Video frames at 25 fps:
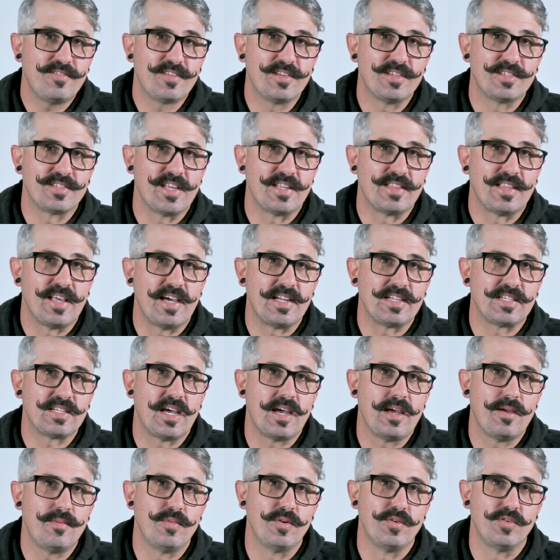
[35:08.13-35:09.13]
because at that
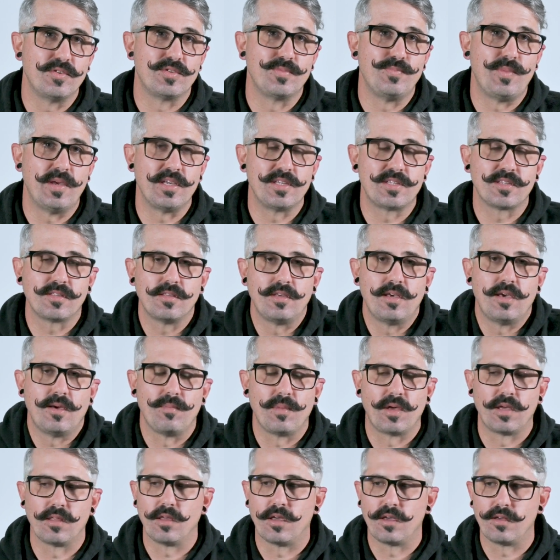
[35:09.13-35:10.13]
time it was basically at
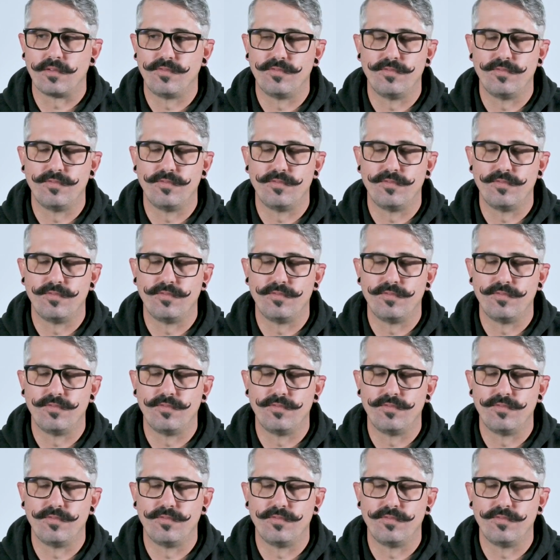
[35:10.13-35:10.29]
my like